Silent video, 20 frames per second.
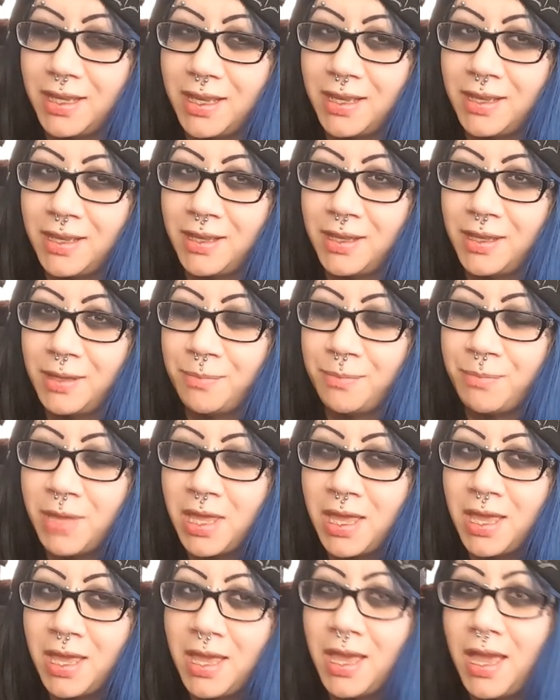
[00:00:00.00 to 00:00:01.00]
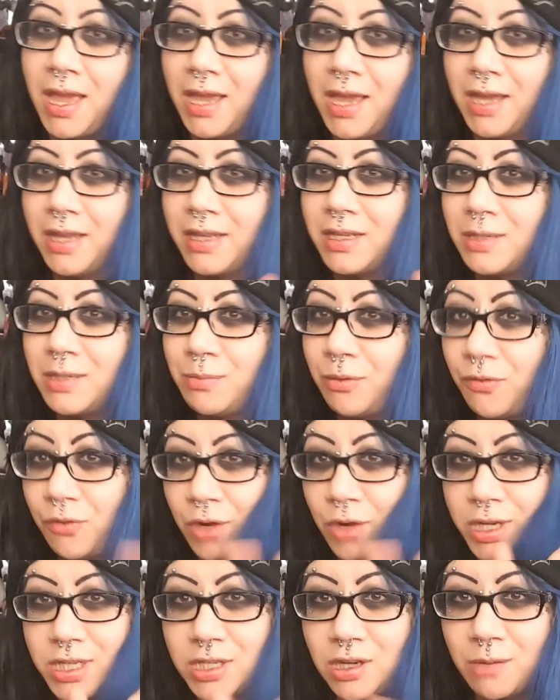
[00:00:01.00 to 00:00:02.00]
Um, and
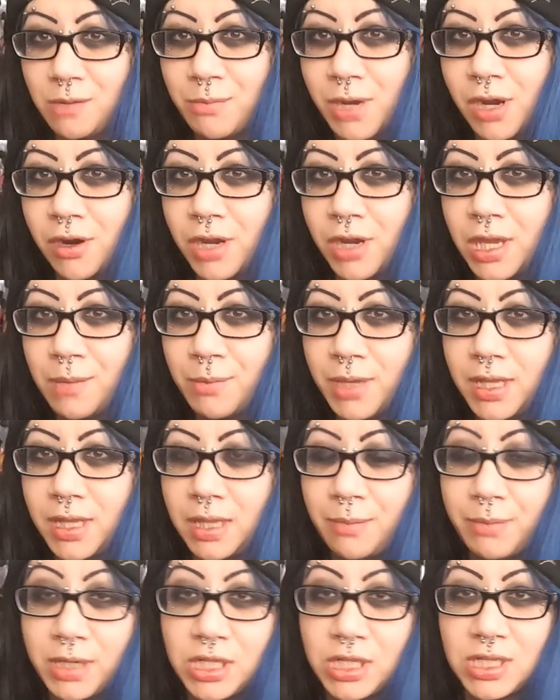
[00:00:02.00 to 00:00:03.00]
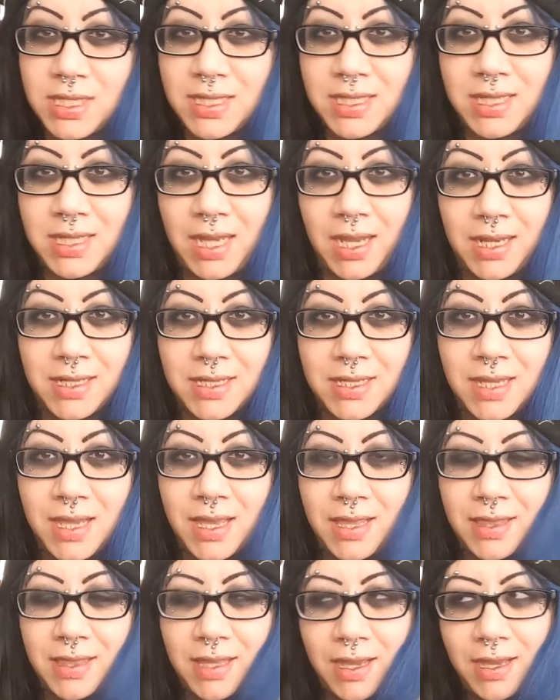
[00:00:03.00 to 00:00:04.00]
before I start my argument, let me just state
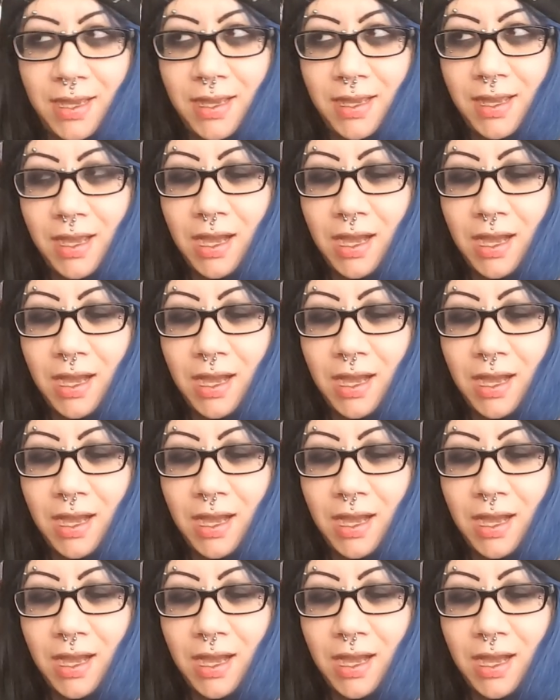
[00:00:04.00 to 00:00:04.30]
that